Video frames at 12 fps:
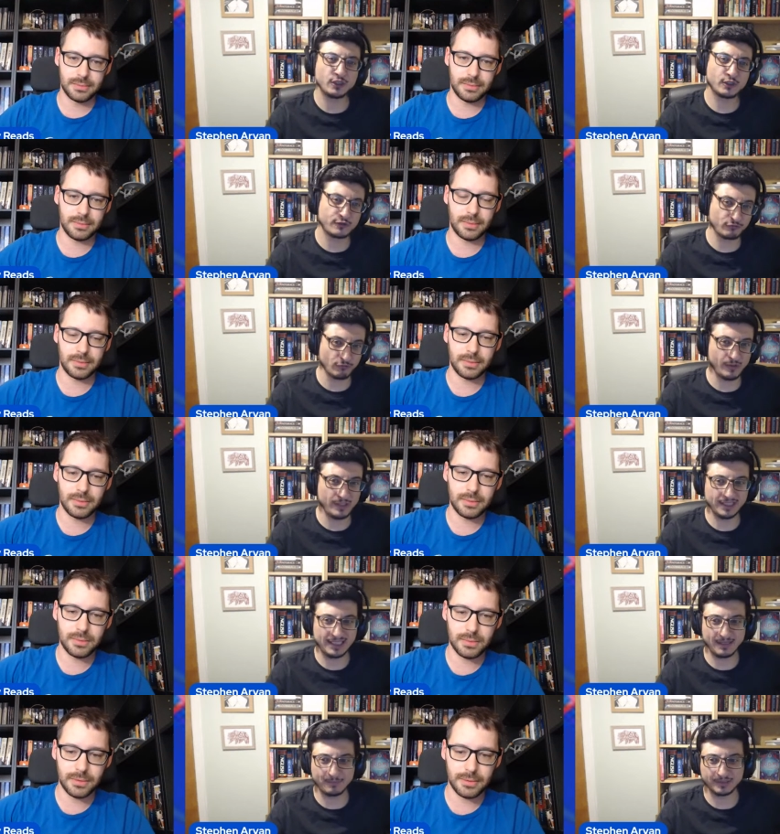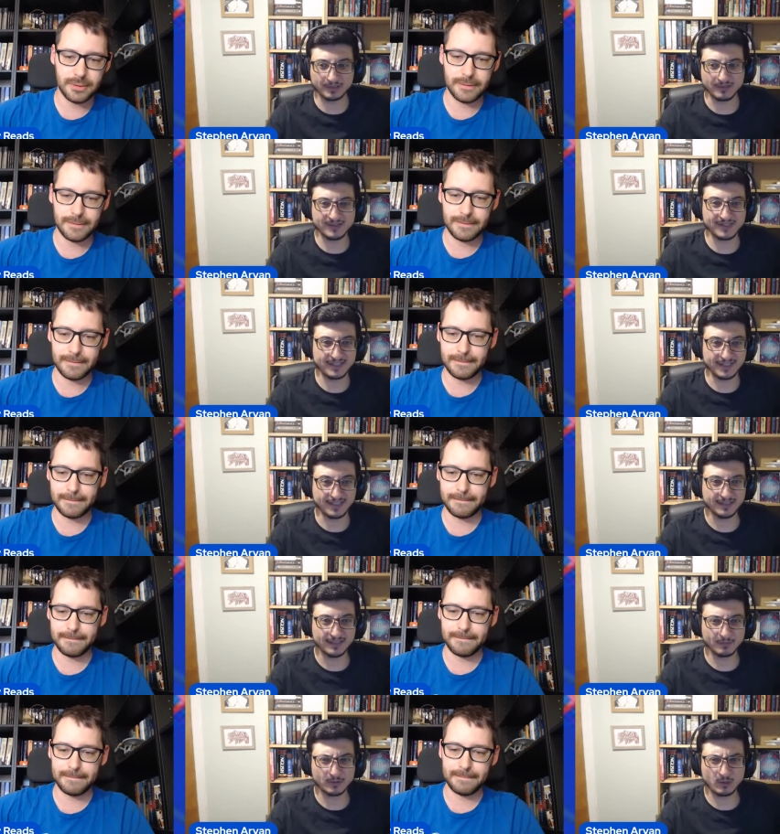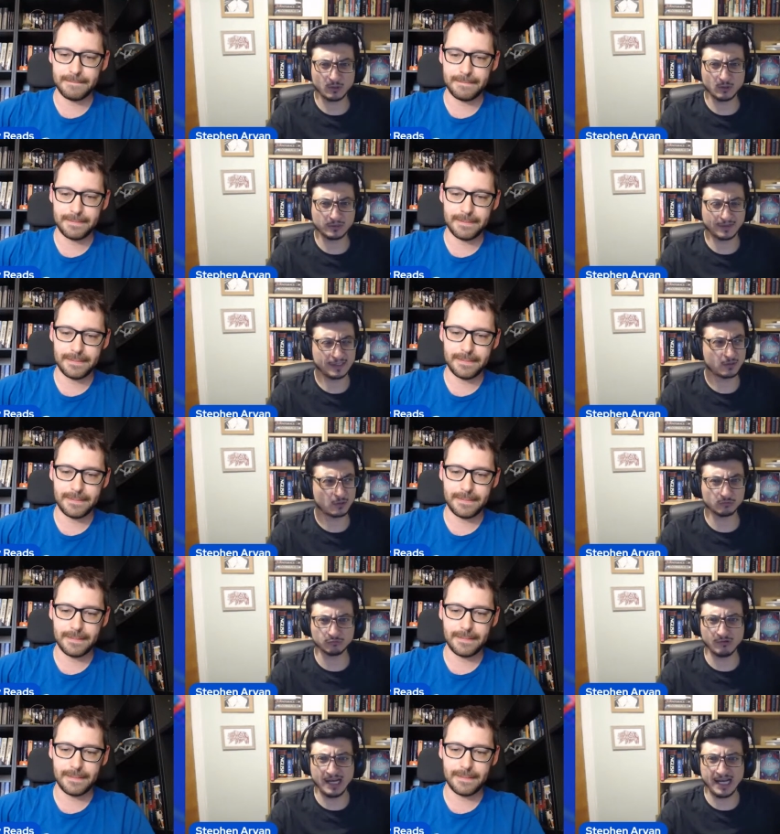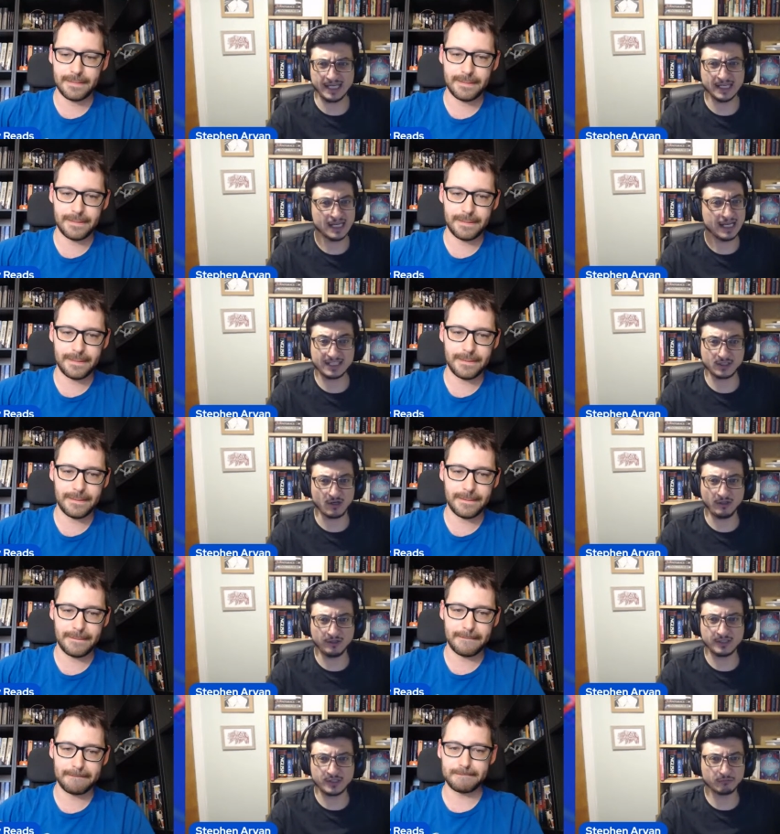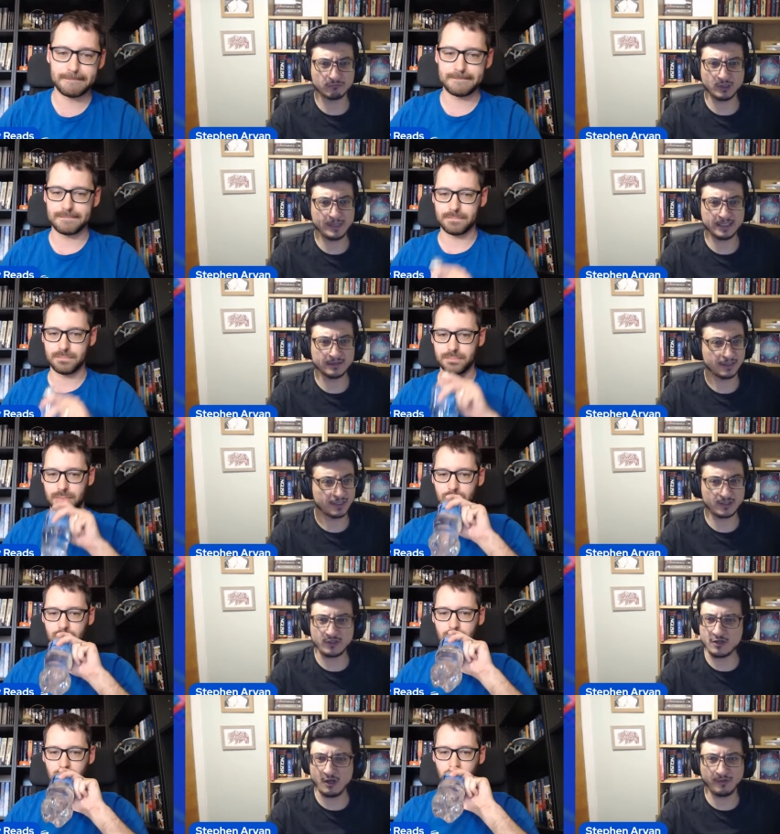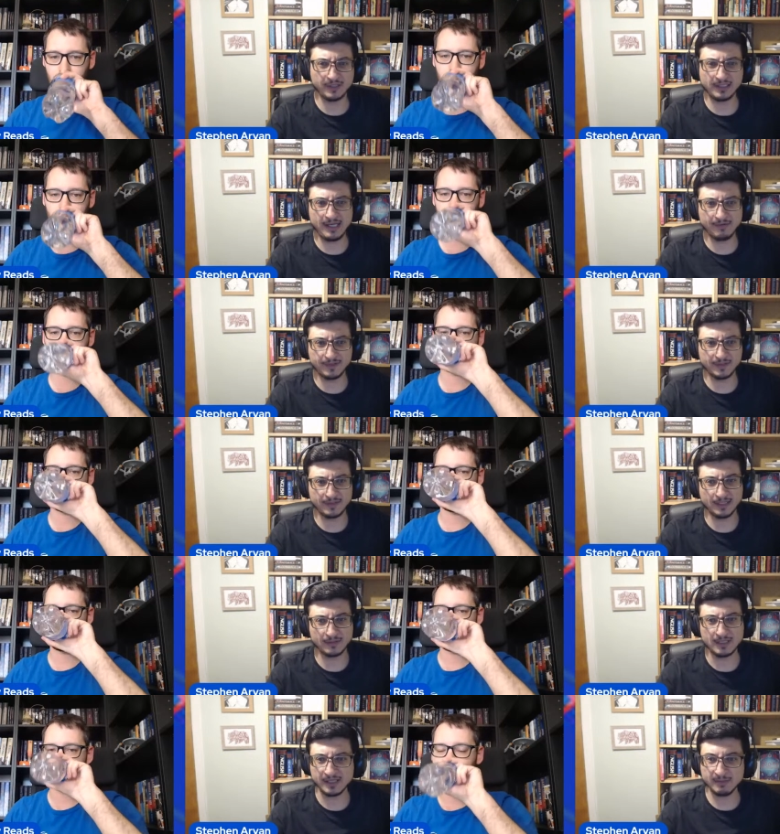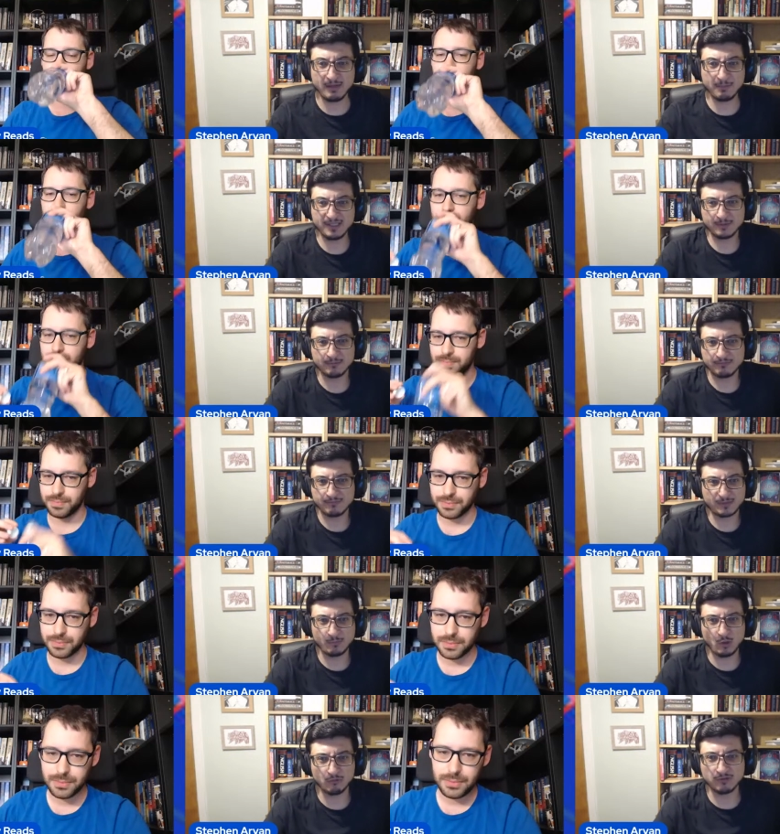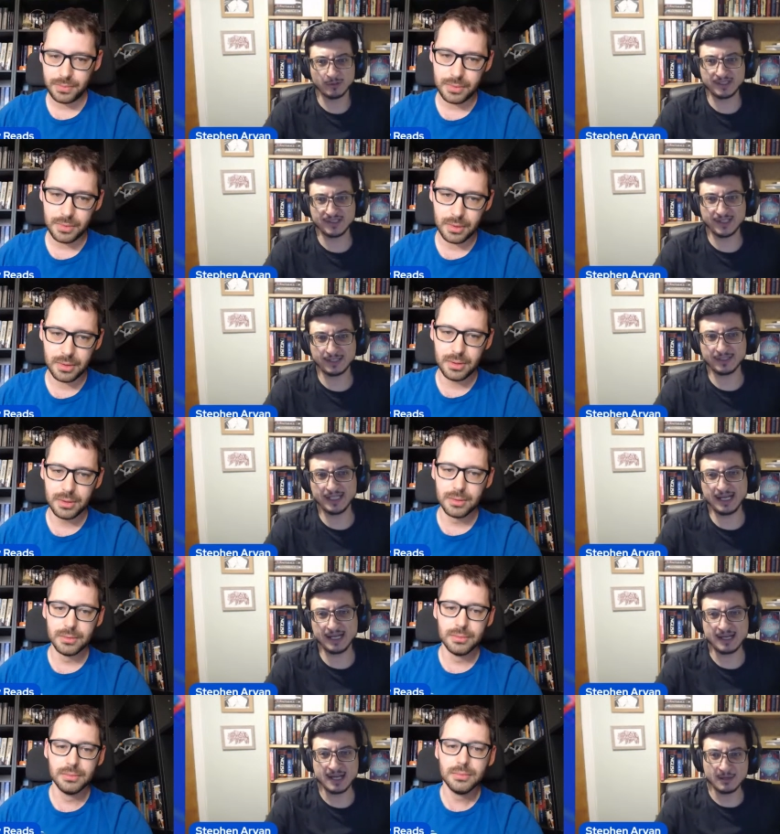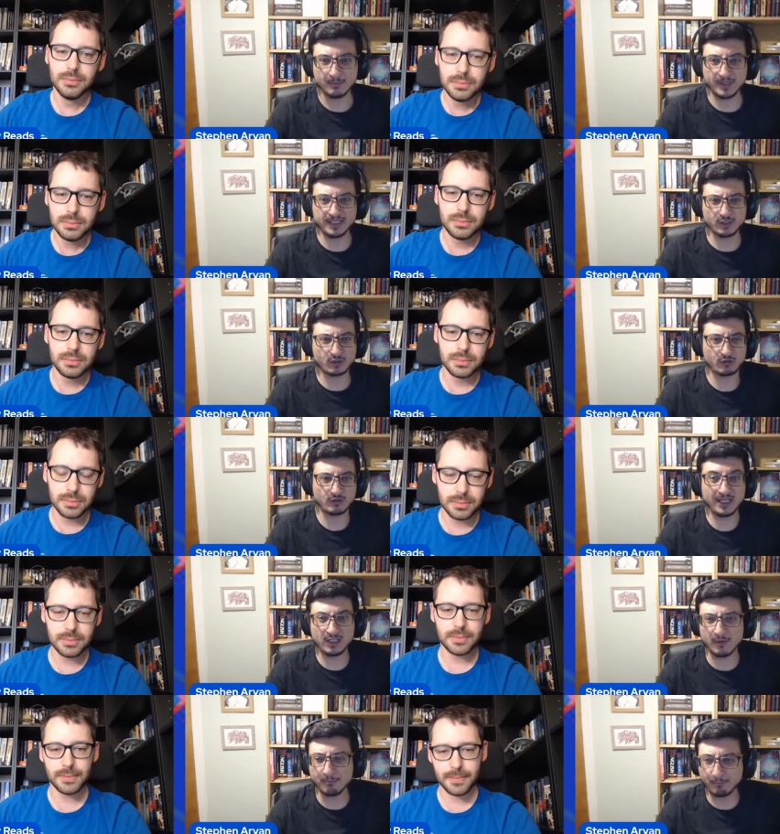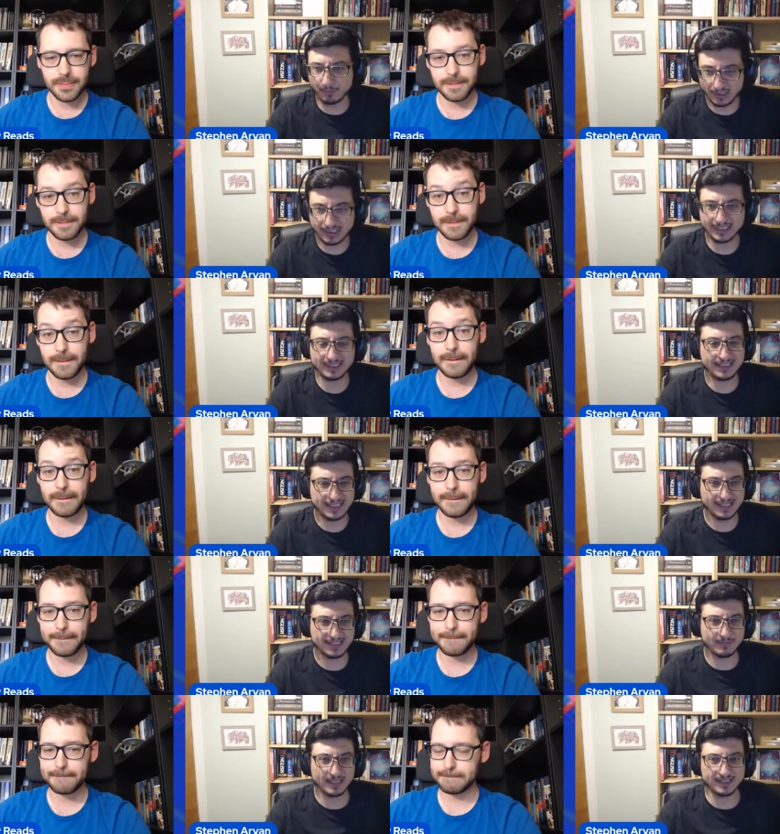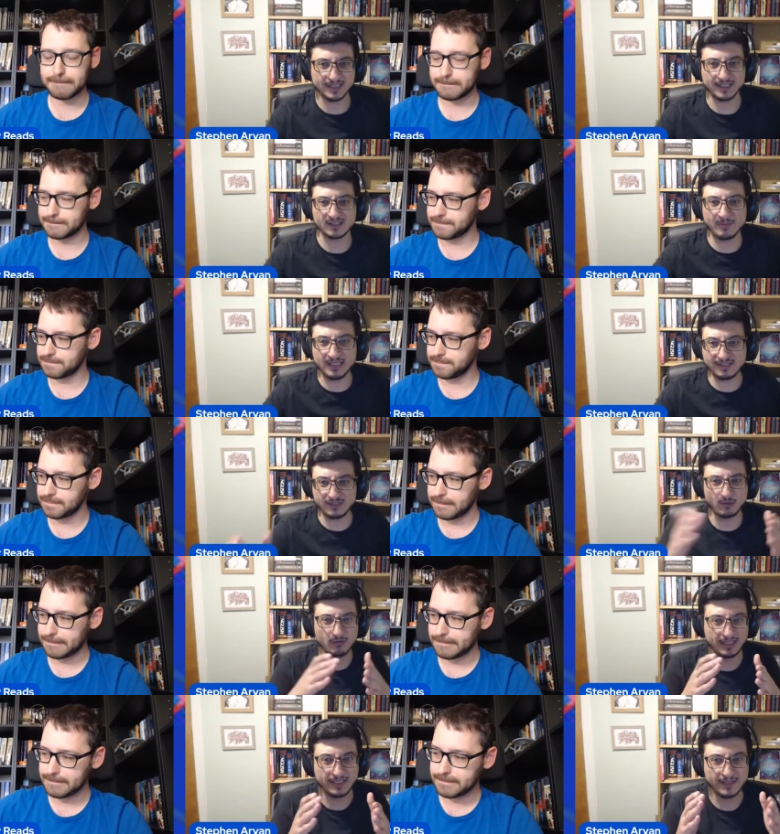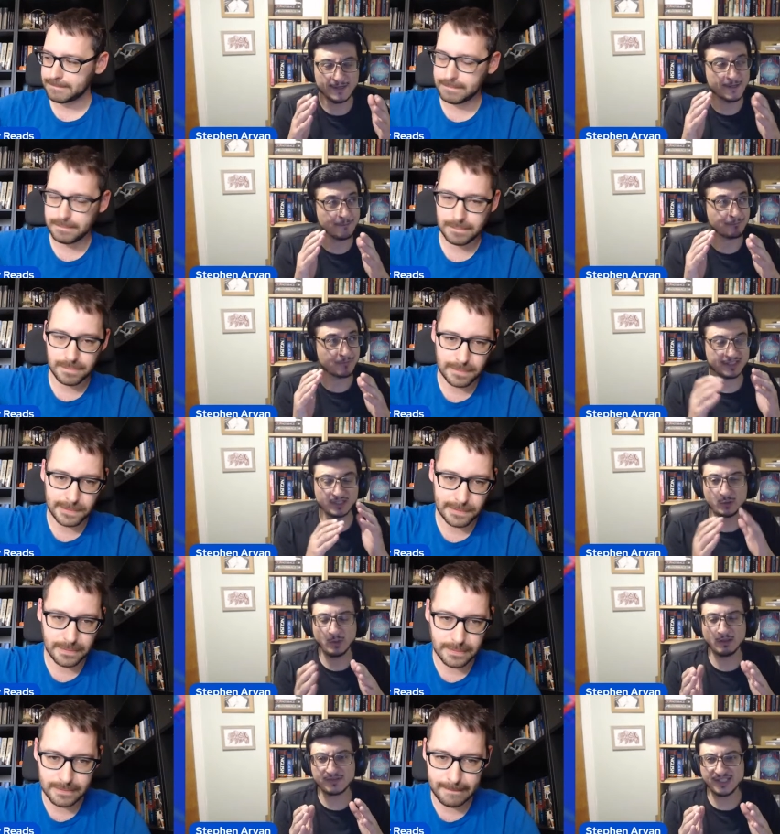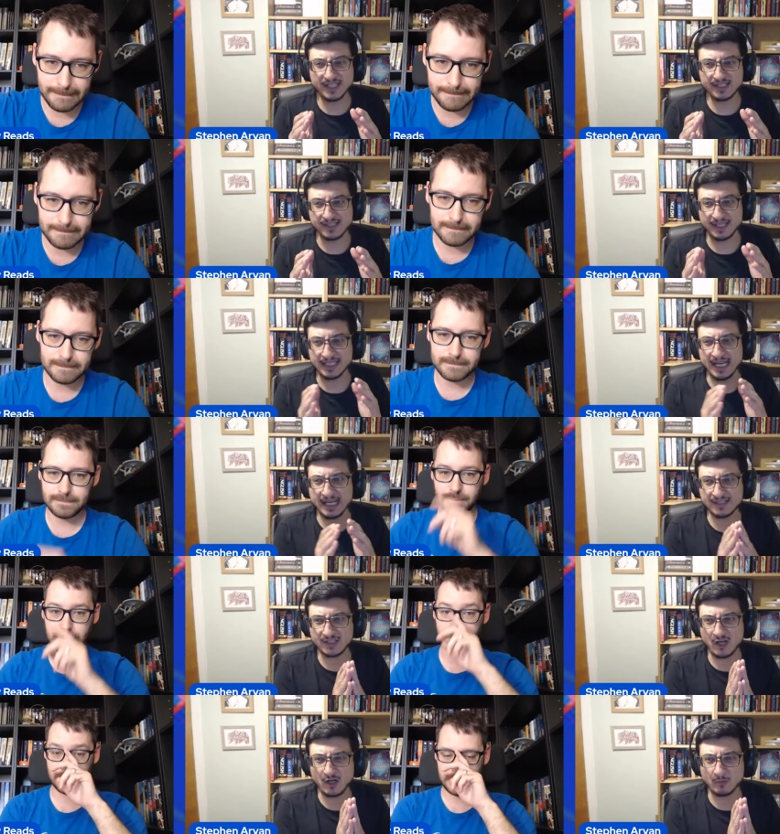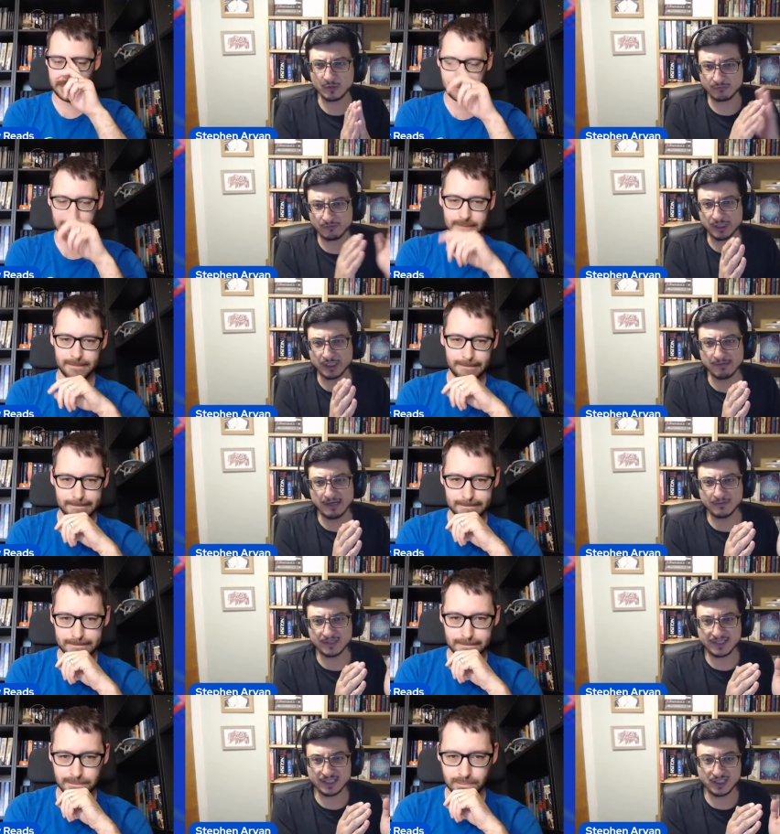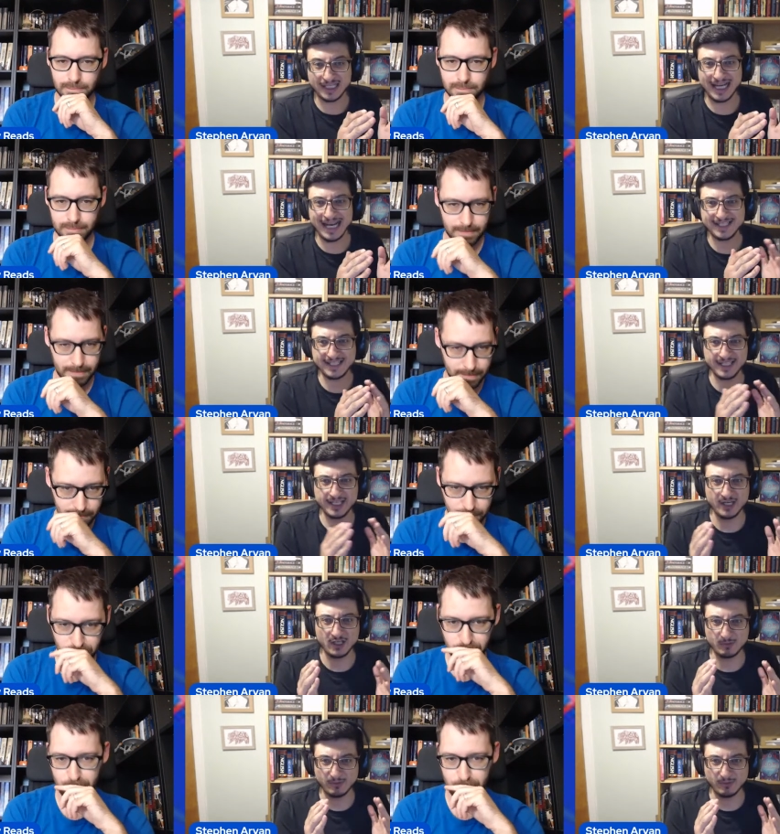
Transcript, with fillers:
Speaker 1: destroyed the capital city. It was called, I think it's called Ray. It's gone to ruin, and there's nothing left in it now. There might be some small ruins here and there, but they just he completely decimated it. So my story is in 1260, and Genghis Khan was running around essentially 80 years